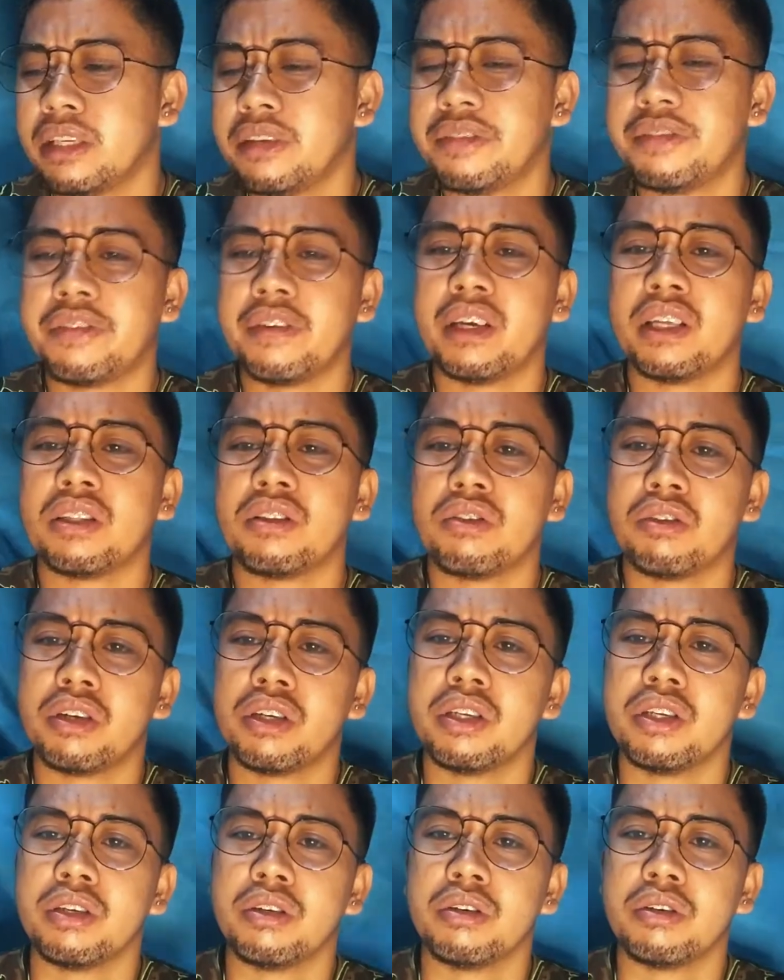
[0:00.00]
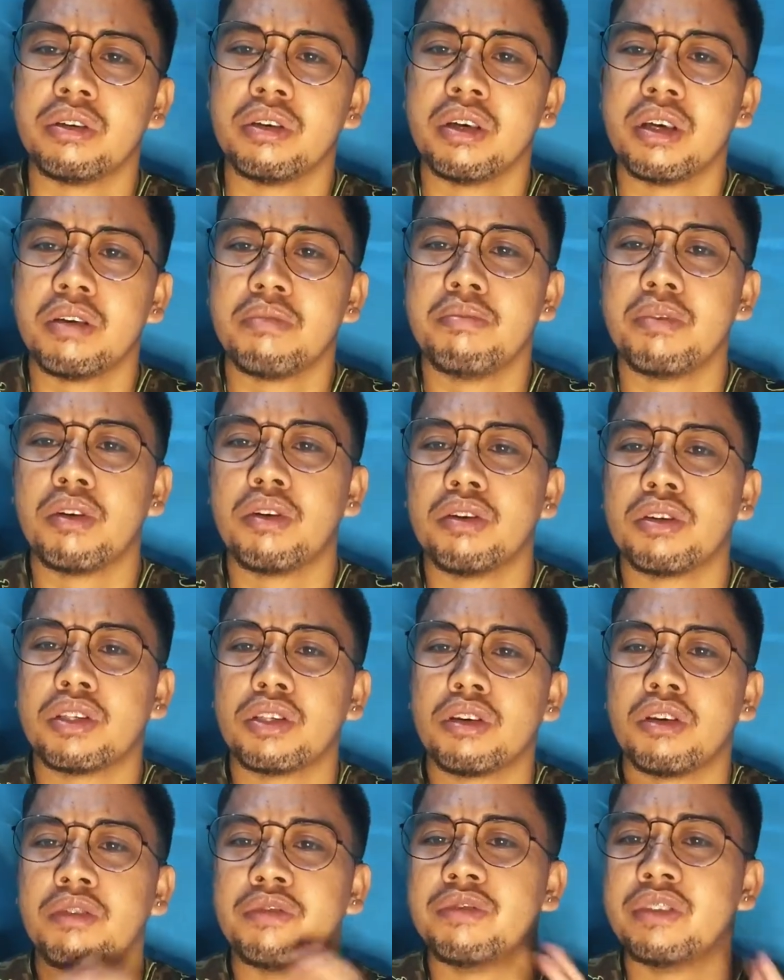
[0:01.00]
different on you
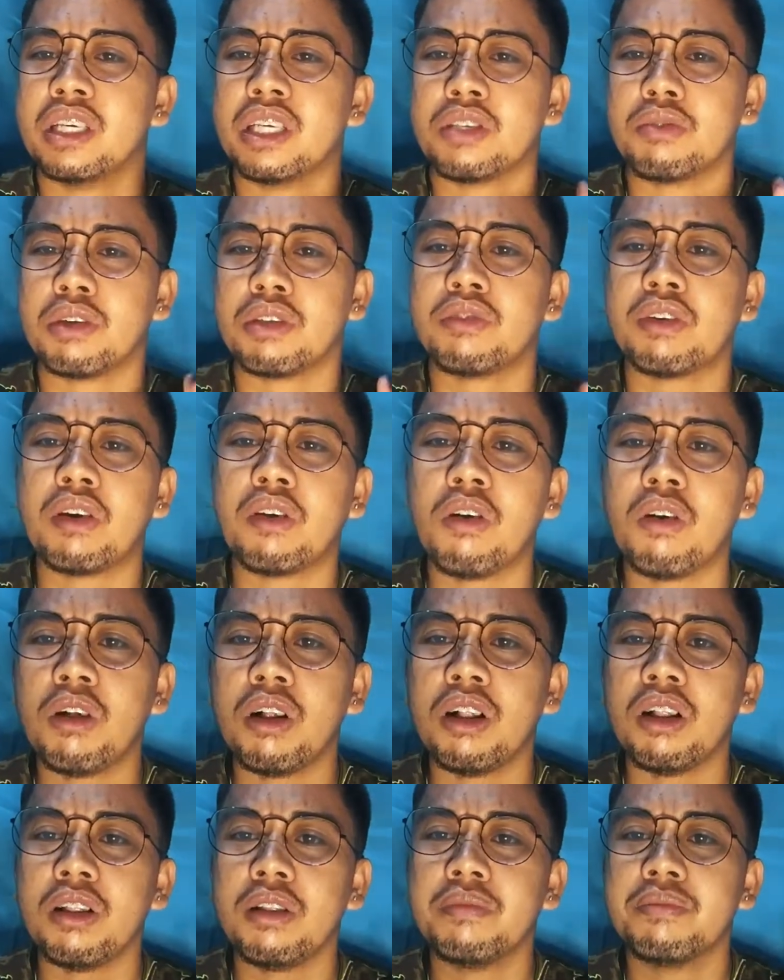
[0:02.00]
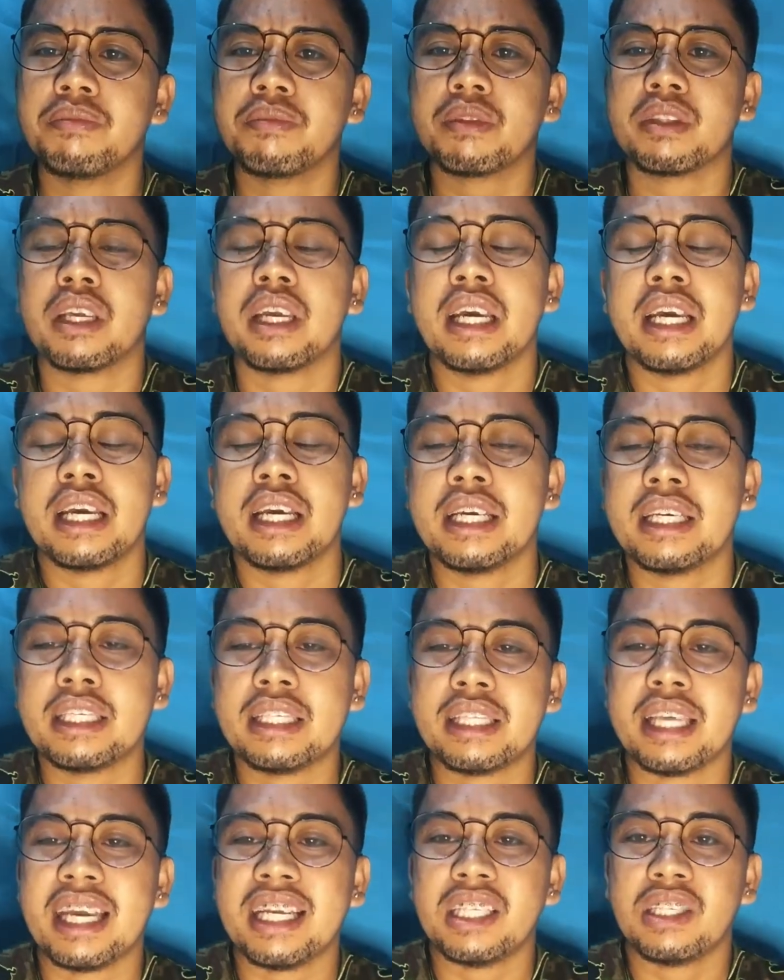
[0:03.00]
because of this what we call
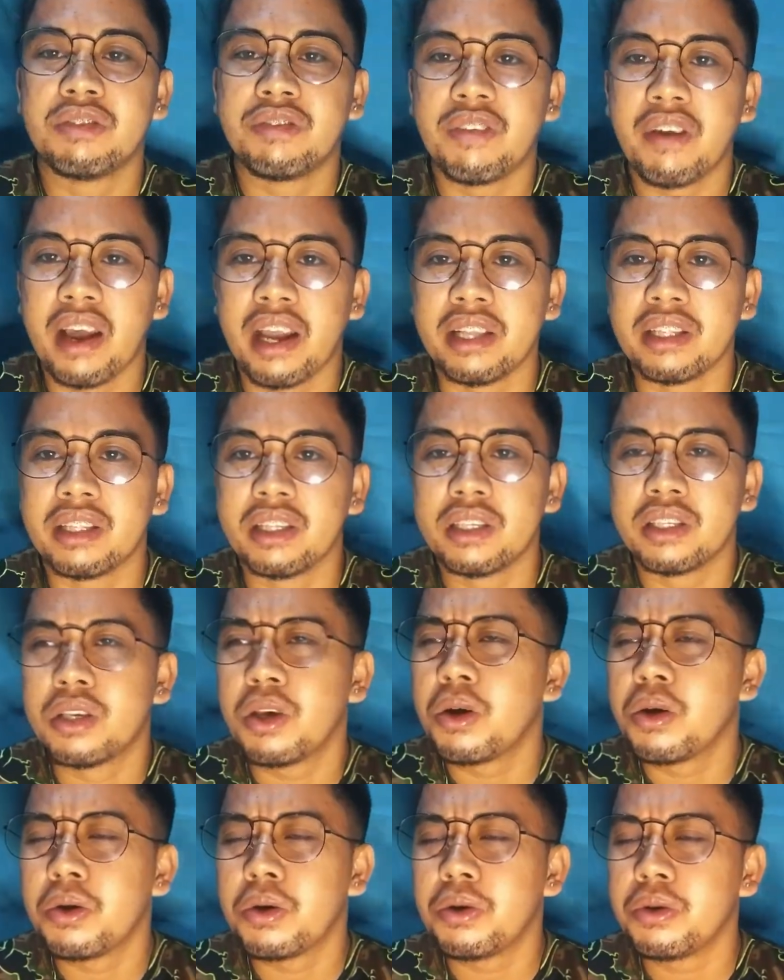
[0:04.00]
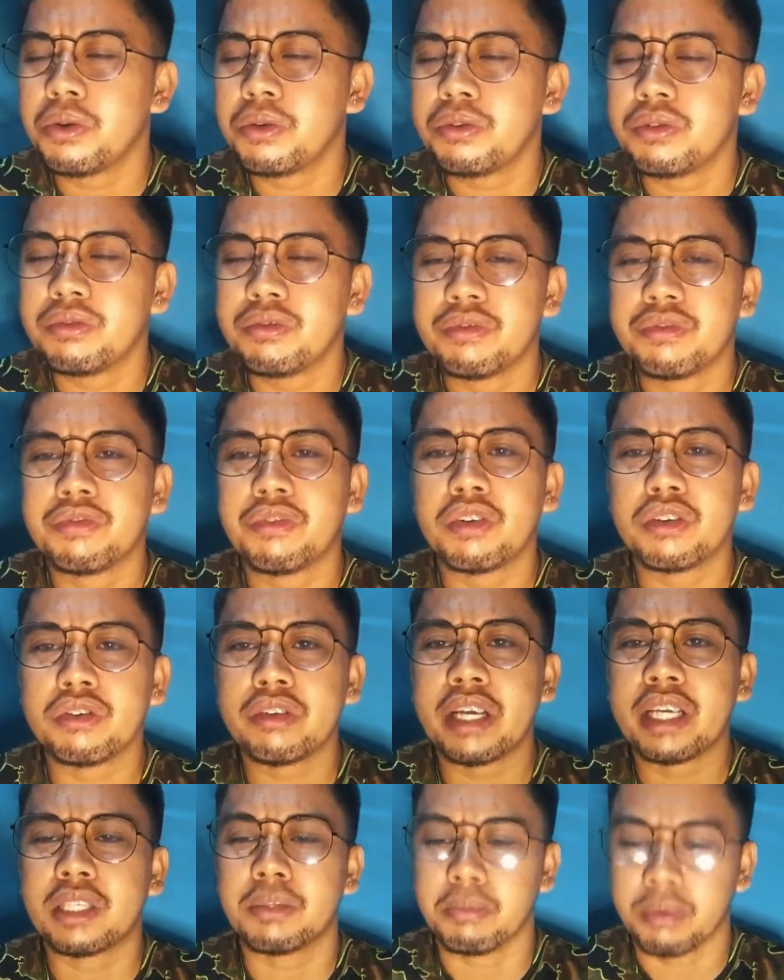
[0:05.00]
stage fright. So for
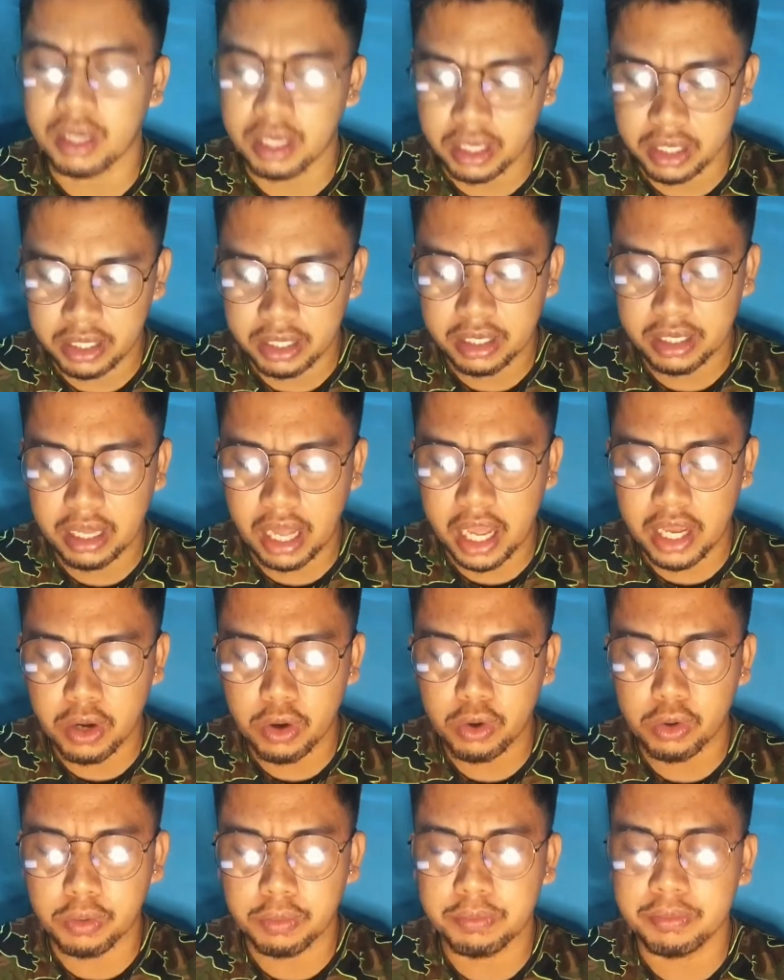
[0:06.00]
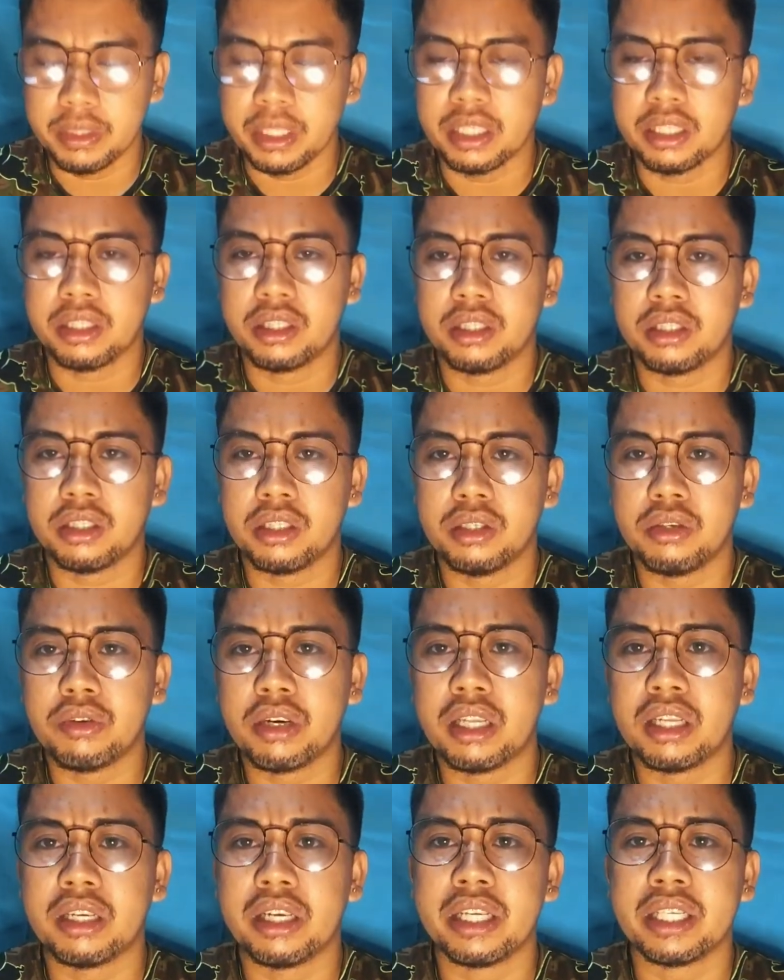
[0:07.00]
today's vlog, I hope that you
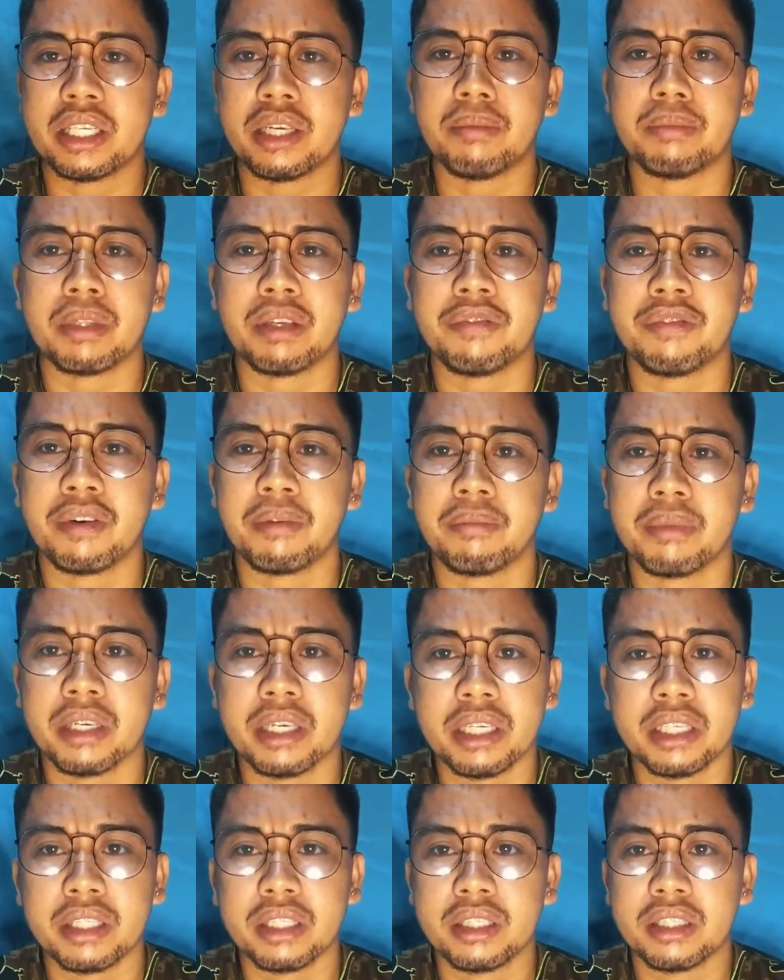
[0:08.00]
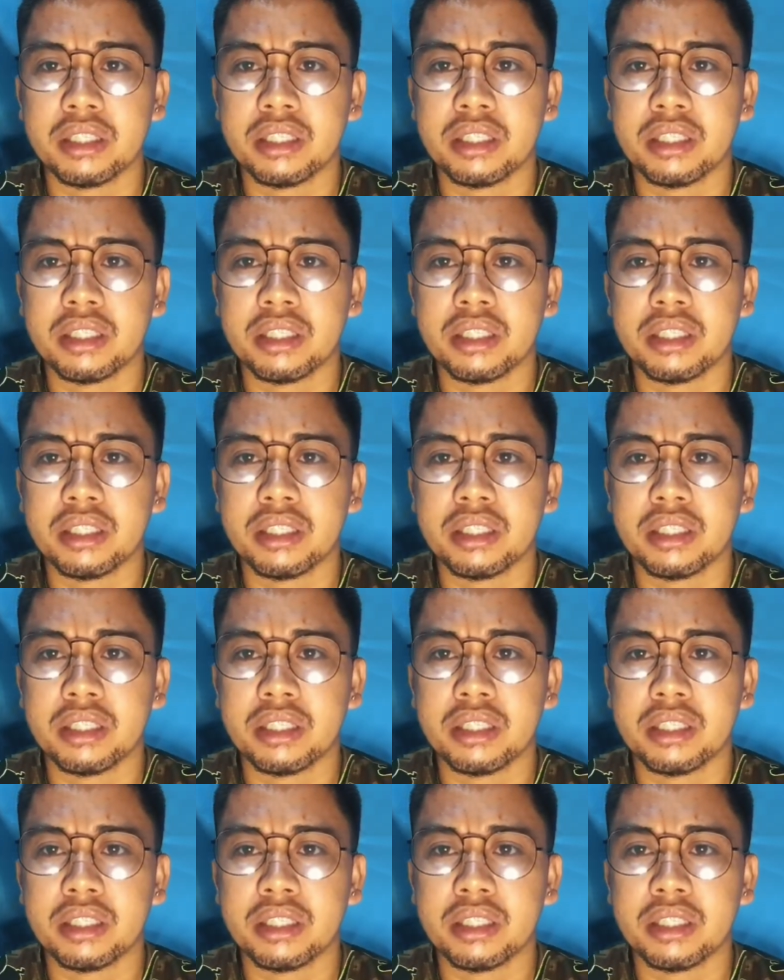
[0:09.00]
can learn something from it.